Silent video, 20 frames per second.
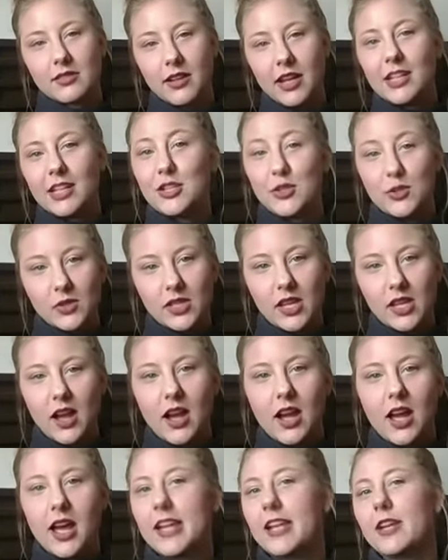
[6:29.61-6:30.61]
and use
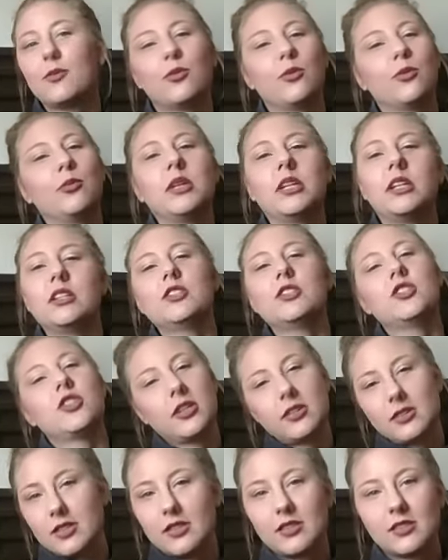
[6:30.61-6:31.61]
that and it will be
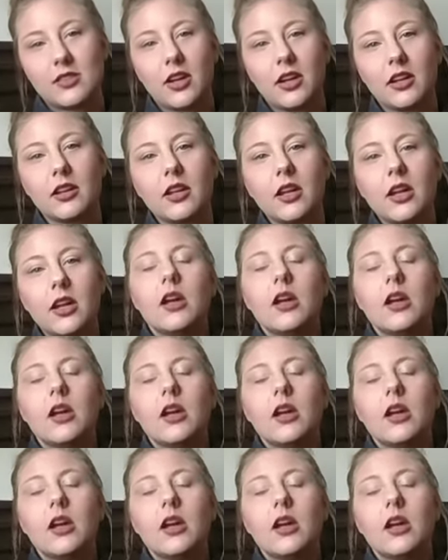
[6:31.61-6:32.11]
just as good.